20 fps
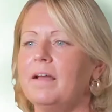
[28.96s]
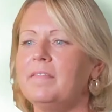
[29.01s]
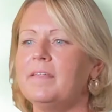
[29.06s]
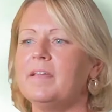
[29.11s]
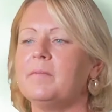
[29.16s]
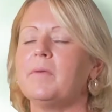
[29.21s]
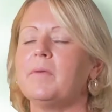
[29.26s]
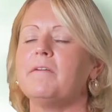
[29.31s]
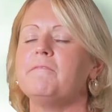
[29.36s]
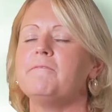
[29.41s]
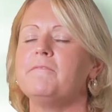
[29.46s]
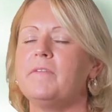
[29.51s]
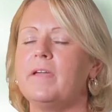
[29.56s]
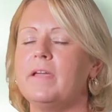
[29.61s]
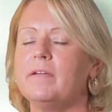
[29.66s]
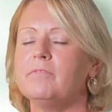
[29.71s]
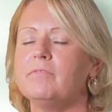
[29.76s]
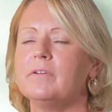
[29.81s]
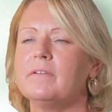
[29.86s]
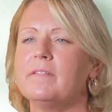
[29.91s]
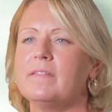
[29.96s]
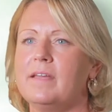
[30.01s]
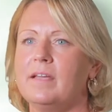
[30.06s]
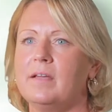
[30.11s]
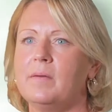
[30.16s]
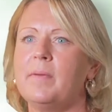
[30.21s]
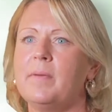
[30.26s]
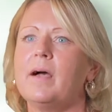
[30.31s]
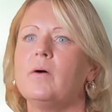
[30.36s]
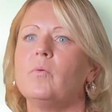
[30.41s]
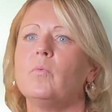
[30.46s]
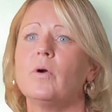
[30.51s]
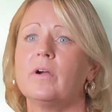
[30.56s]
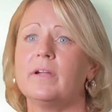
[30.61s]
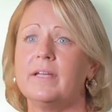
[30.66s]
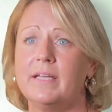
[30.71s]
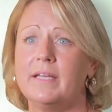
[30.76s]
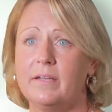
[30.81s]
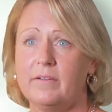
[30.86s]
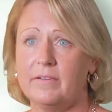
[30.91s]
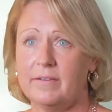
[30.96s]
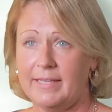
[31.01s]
I think my favorite thing about working here